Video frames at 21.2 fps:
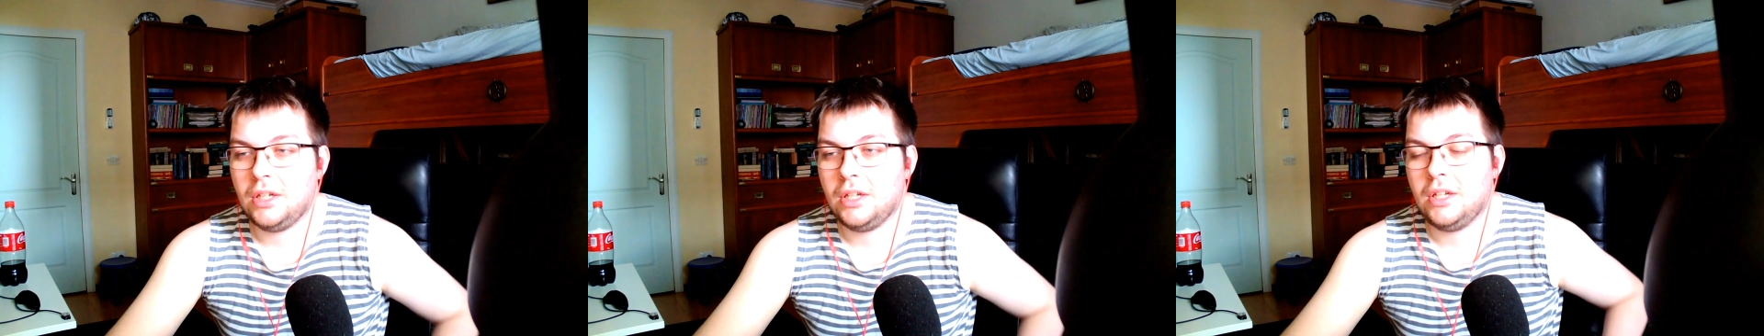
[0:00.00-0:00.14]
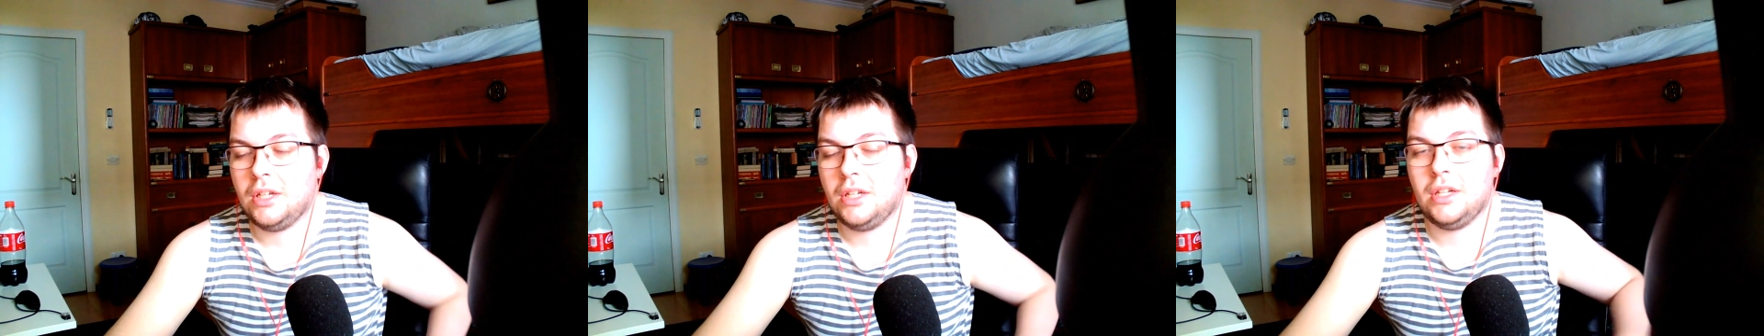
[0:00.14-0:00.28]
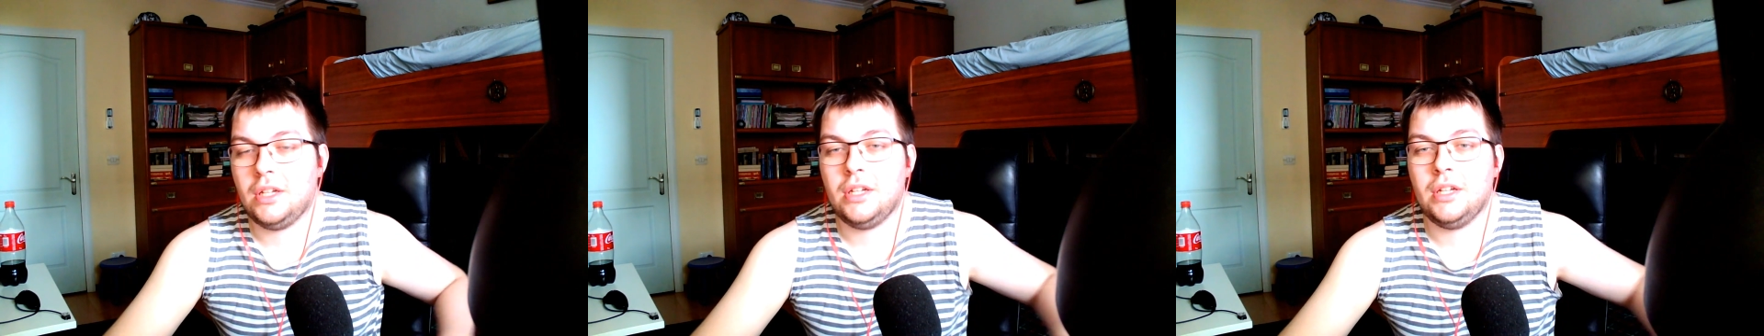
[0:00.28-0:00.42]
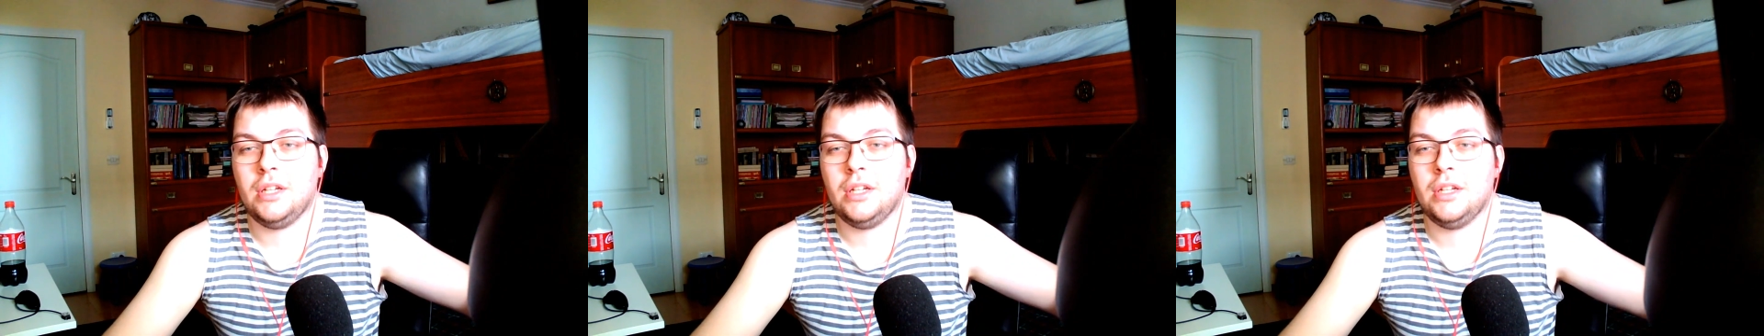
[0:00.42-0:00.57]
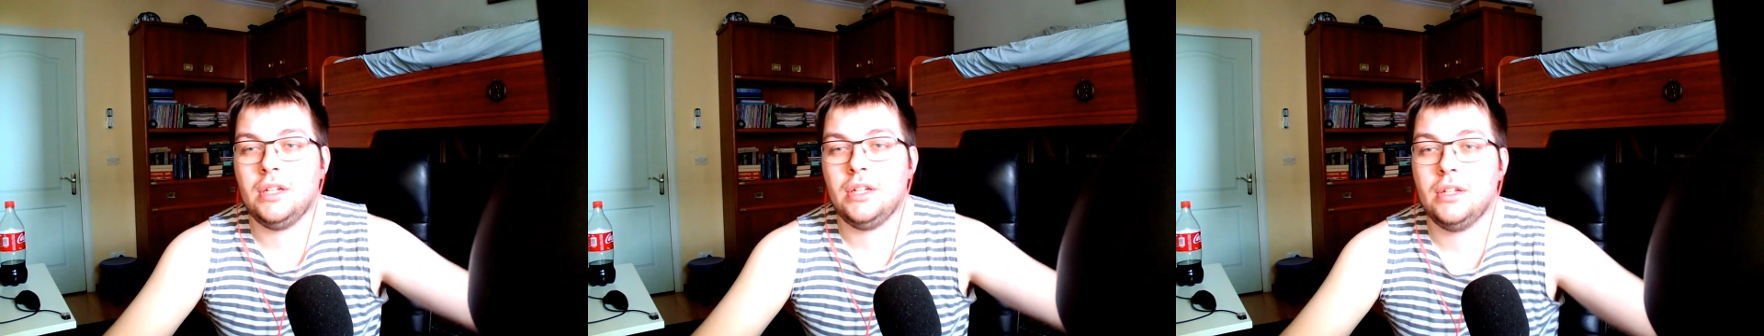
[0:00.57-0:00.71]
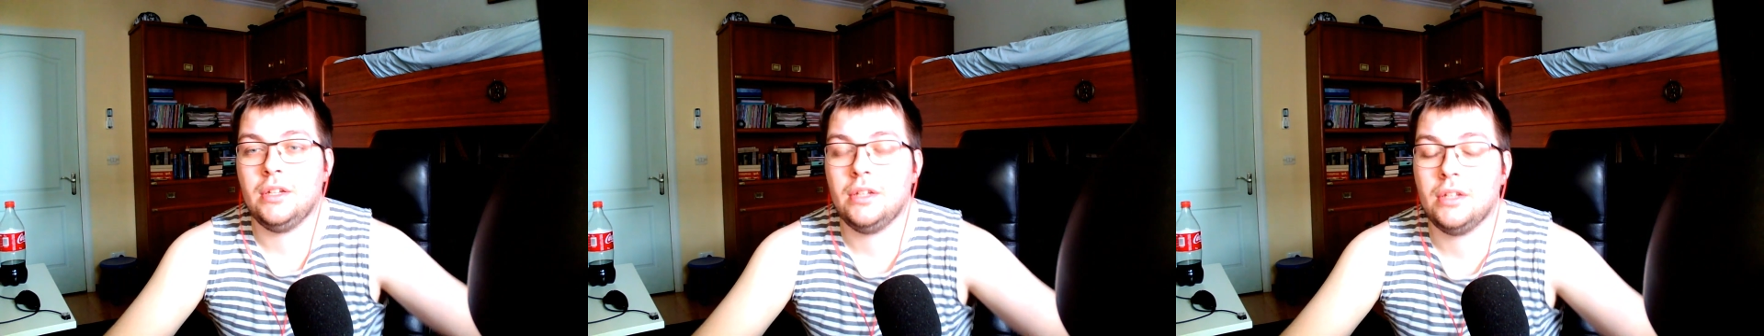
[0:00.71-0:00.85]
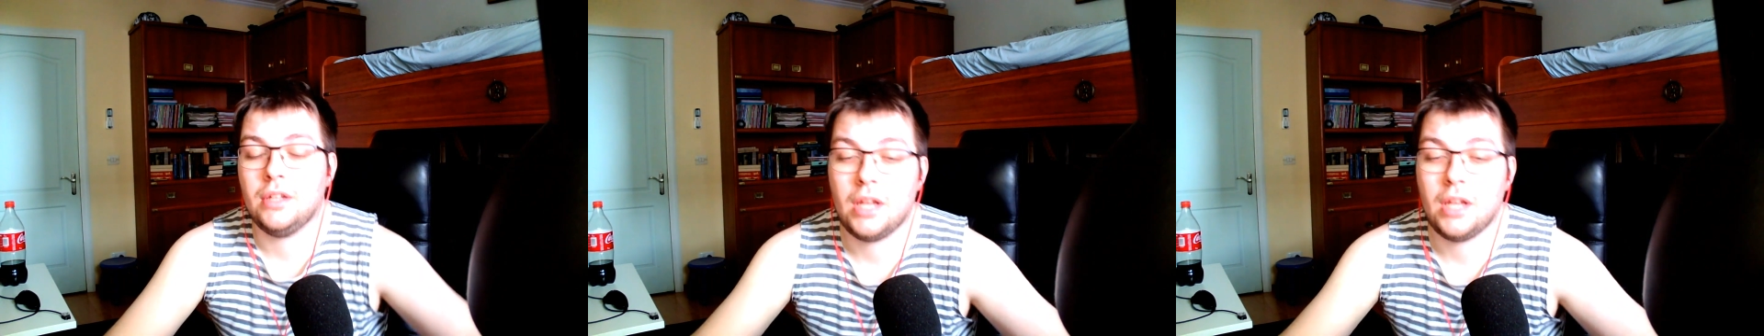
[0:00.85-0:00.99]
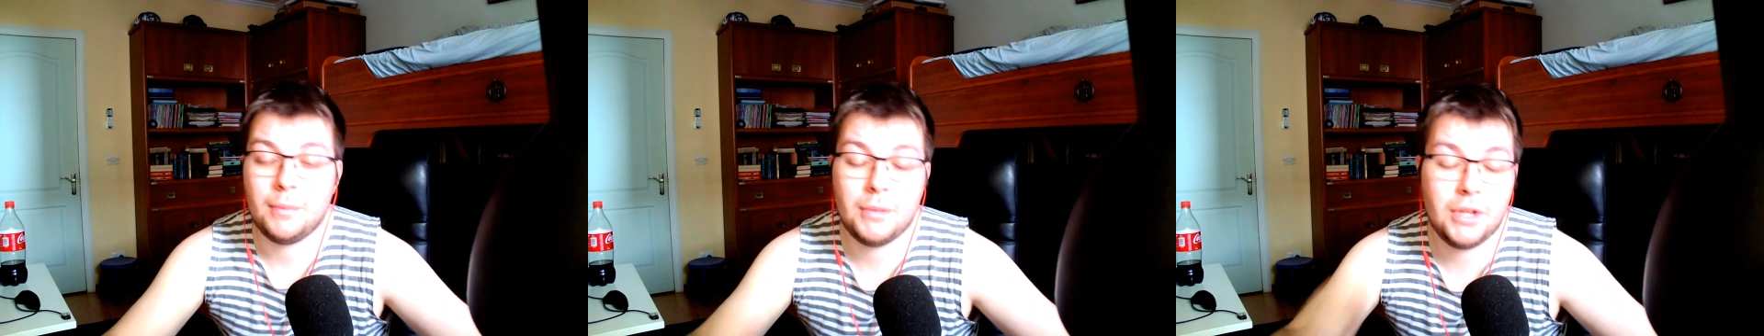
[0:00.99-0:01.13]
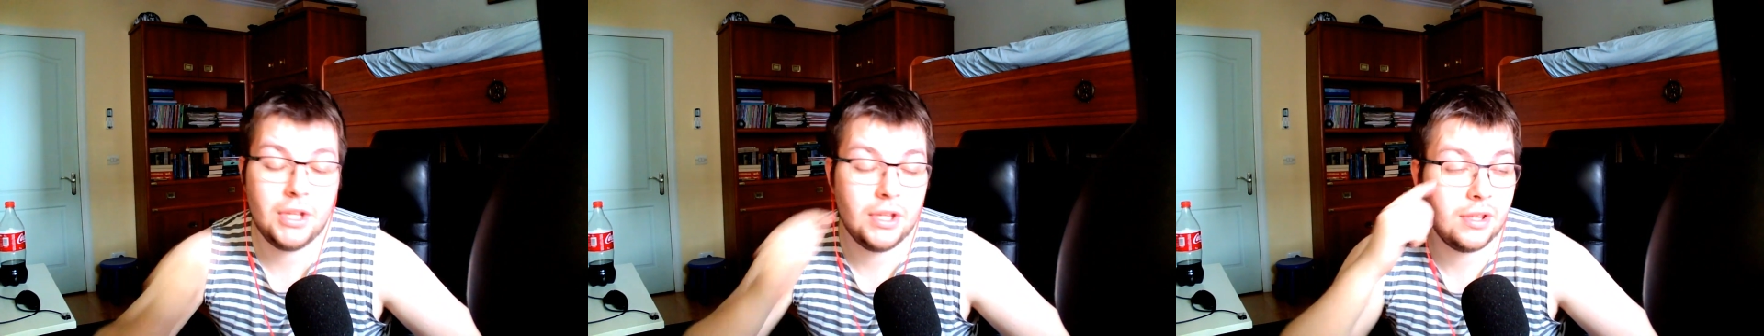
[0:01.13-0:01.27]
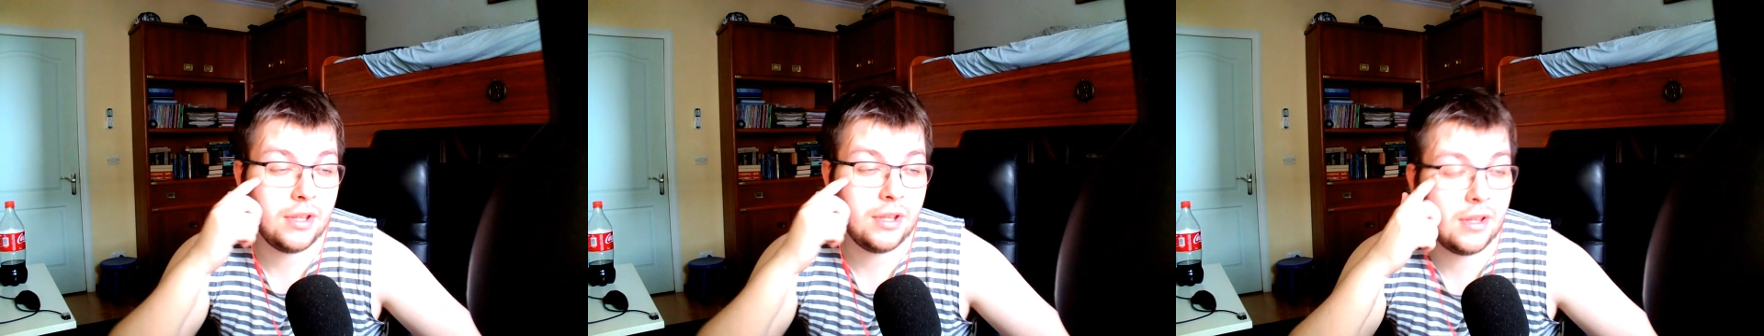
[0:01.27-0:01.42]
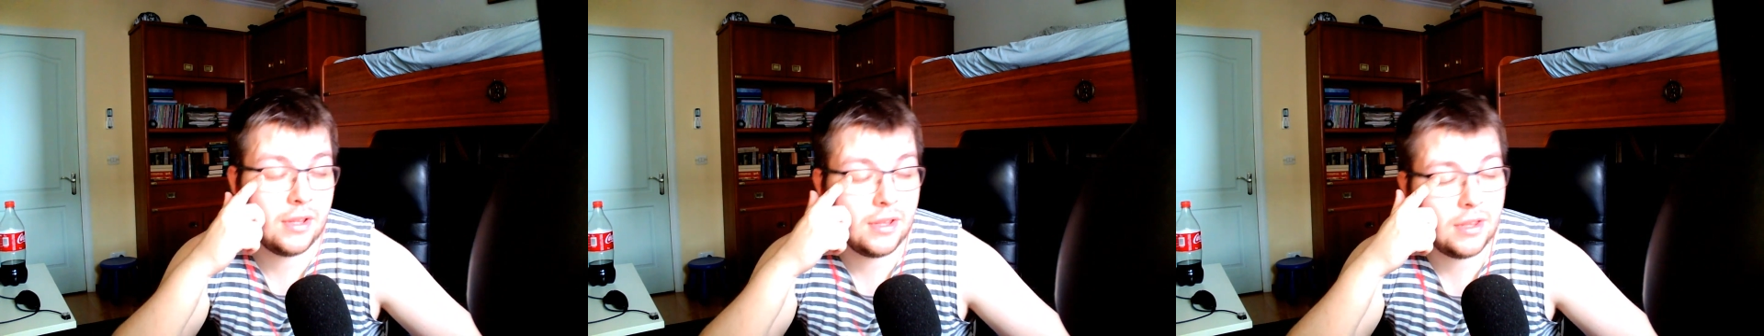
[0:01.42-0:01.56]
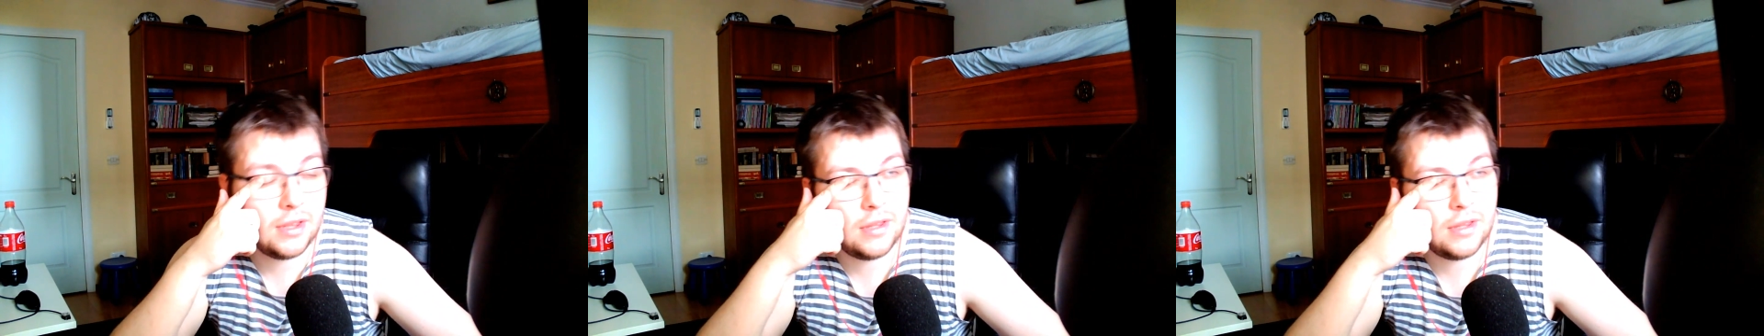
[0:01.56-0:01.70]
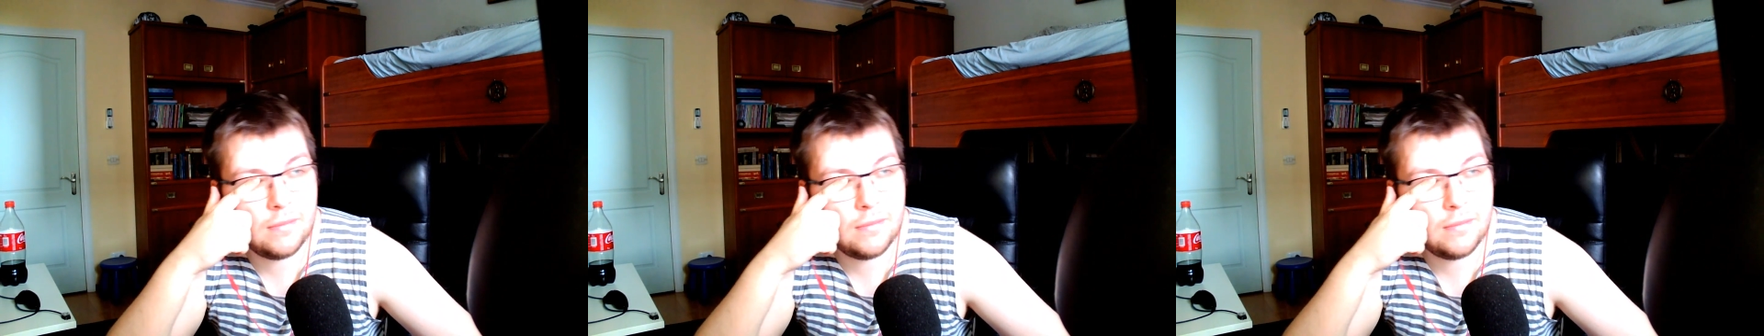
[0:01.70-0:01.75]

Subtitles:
I mean,